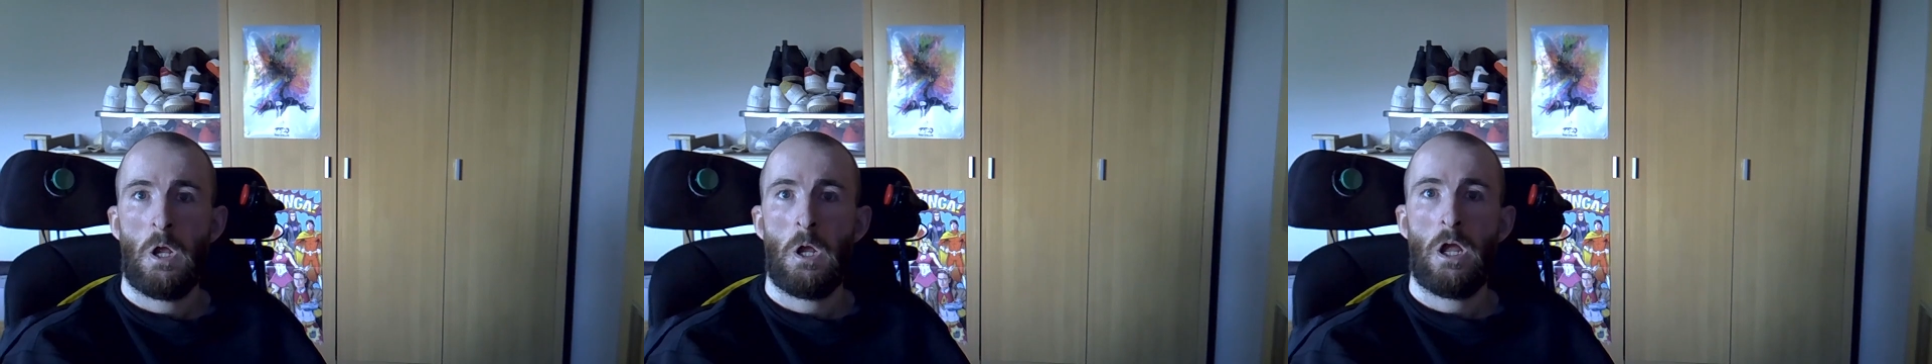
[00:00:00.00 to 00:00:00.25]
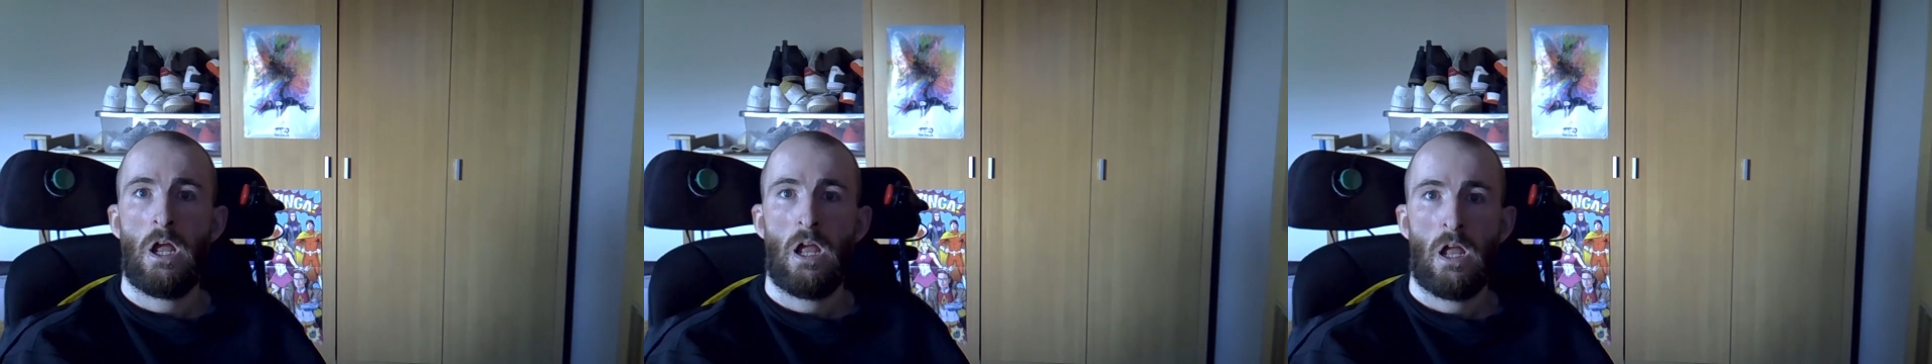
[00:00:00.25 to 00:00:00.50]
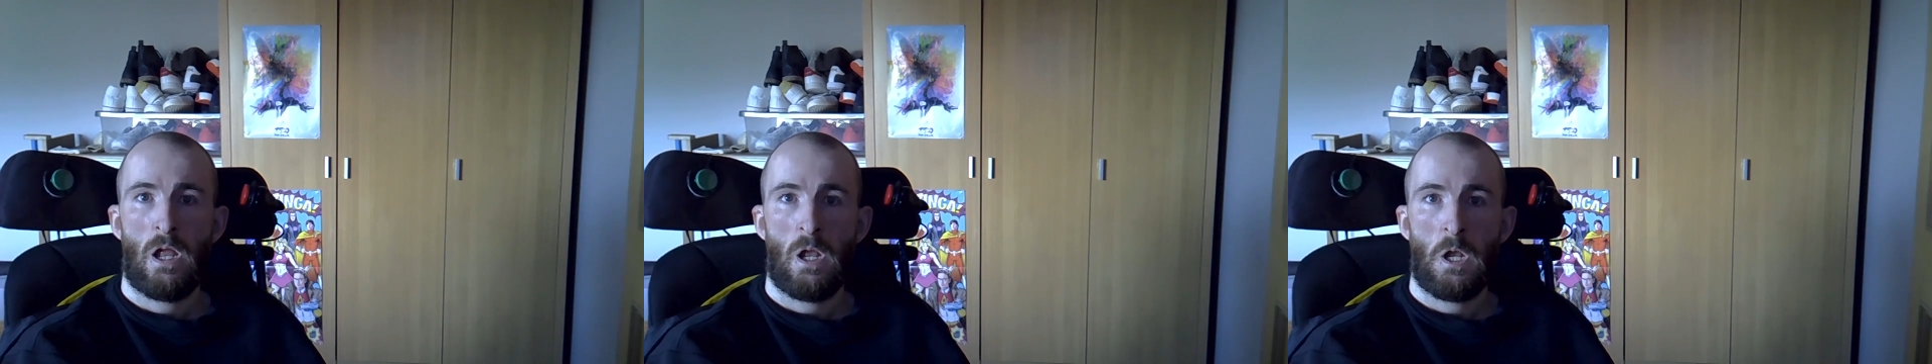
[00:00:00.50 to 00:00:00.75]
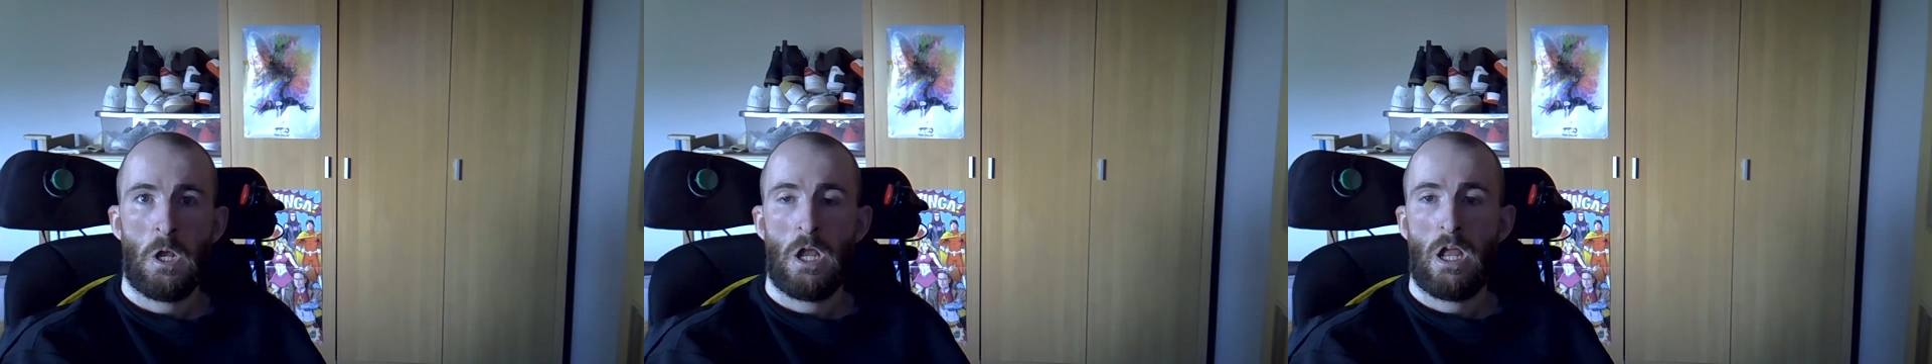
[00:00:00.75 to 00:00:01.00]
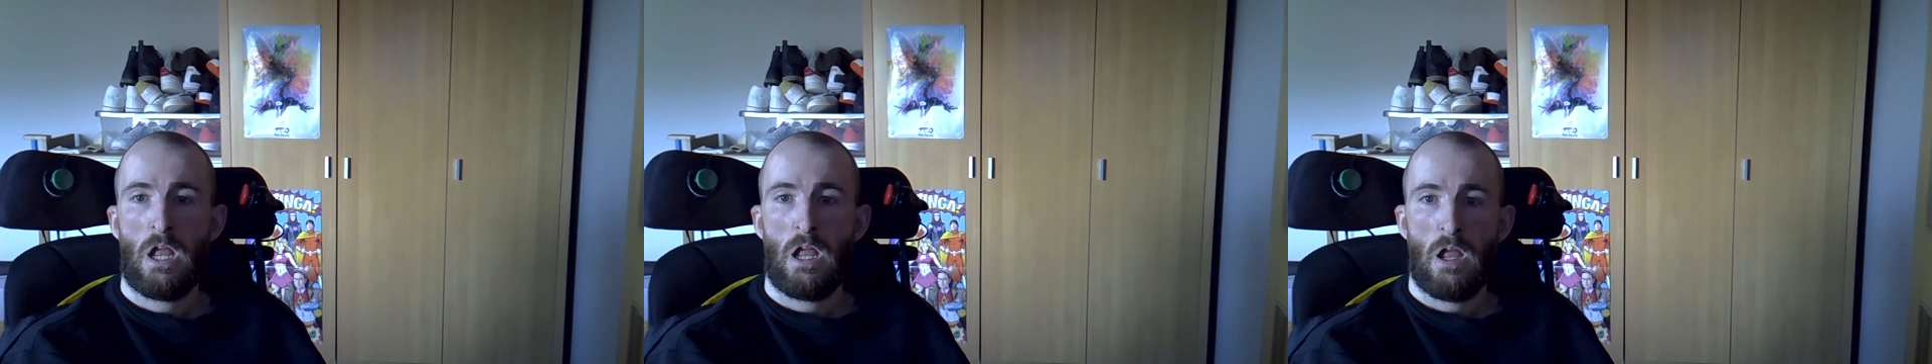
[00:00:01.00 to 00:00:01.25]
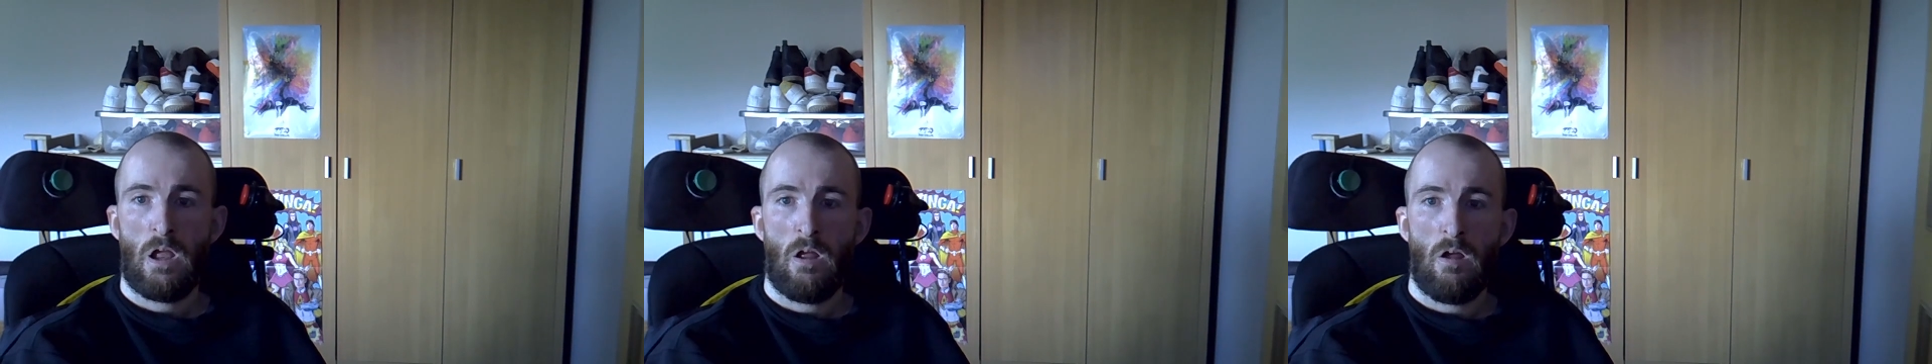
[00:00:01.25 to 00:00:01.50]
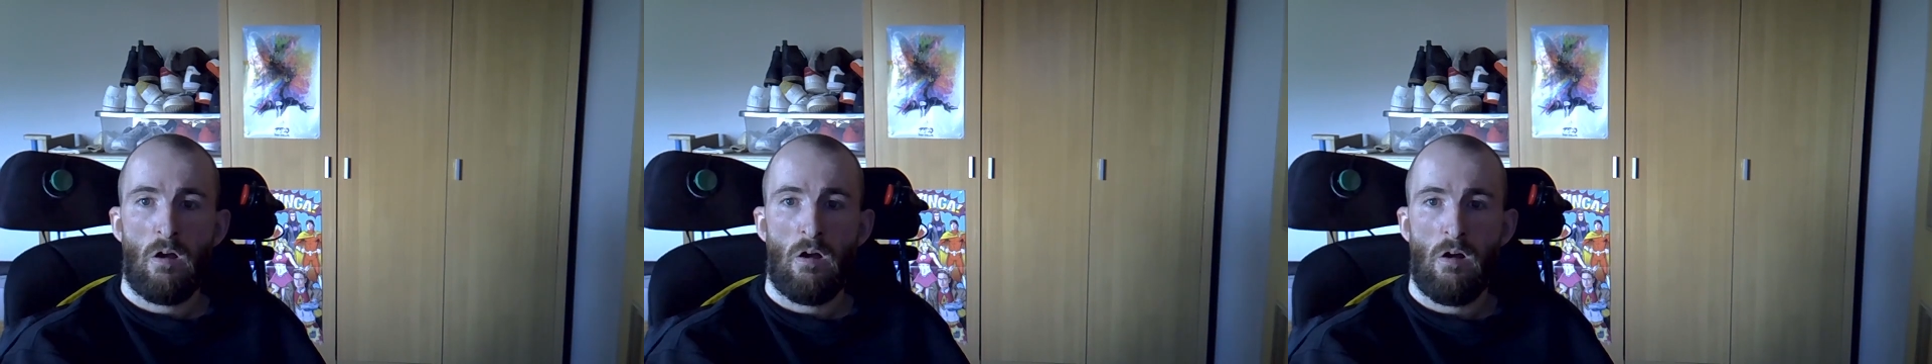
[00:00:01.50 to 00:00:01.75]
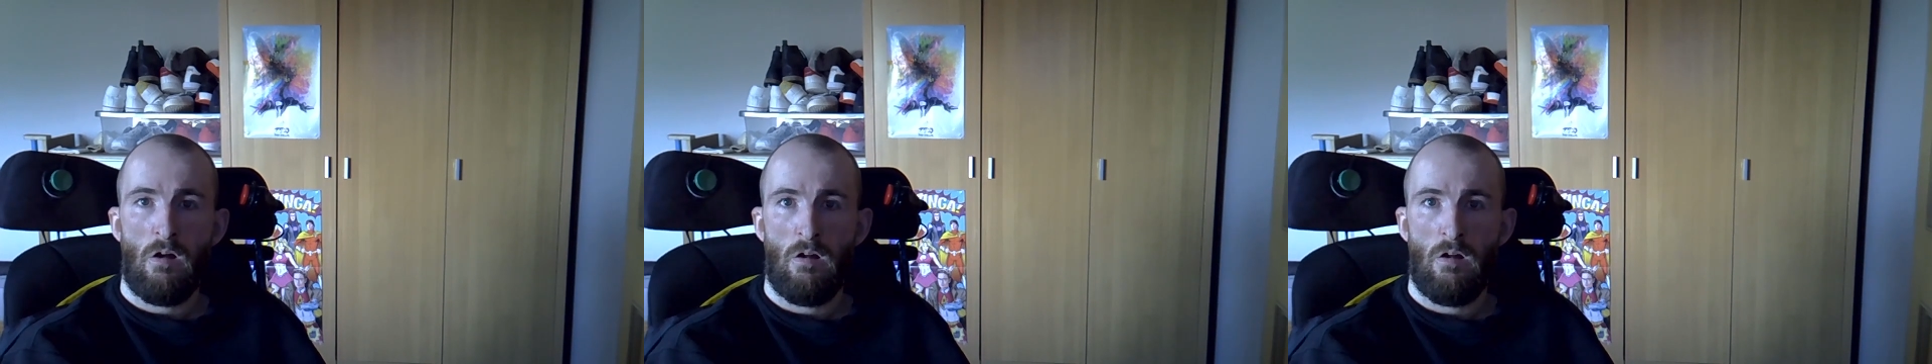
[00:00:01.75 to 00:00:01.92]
be to rely on them entirely.